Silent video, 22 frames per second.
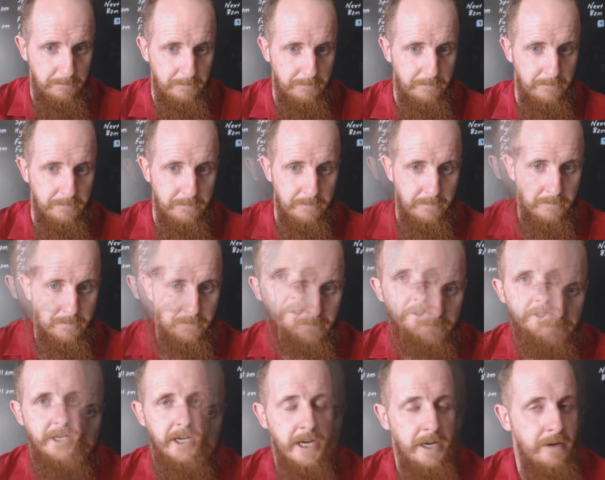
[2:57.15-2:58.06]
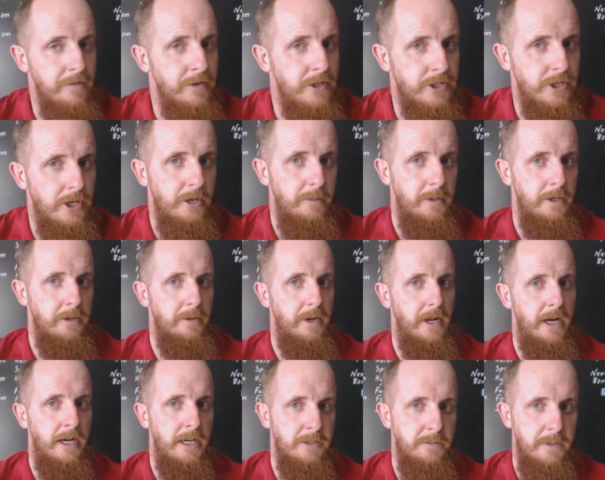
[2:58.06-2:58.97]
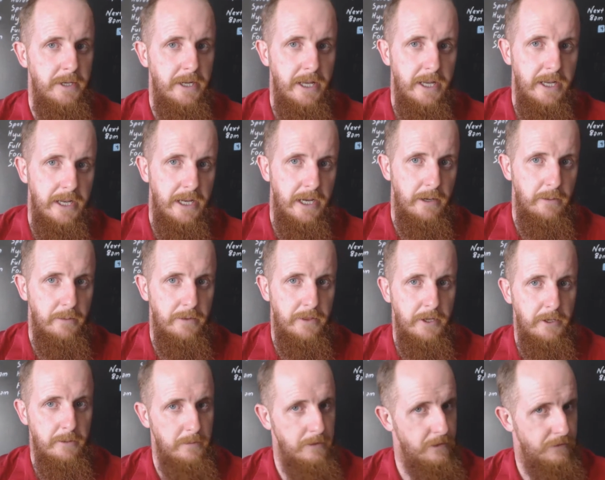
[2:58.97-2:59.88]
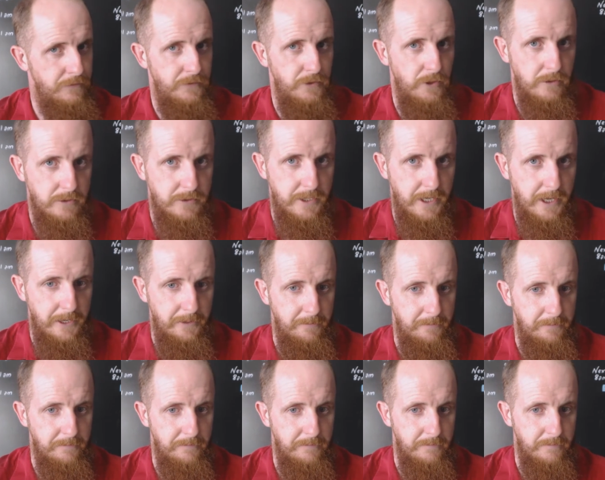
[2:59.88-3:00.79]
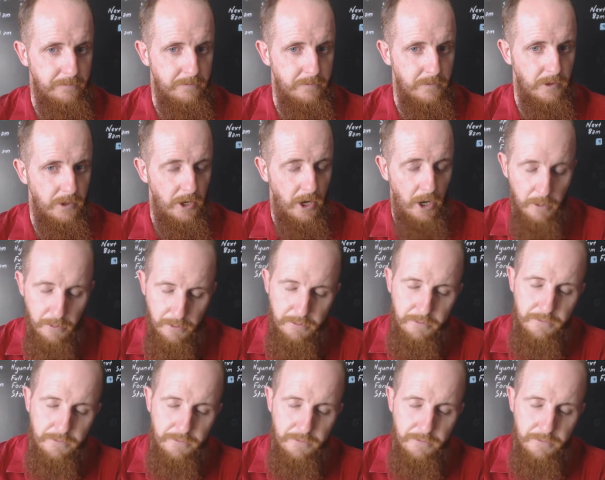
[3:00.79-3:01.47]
Afterwards, every time he would ask me to hang out with him and his fiancée, I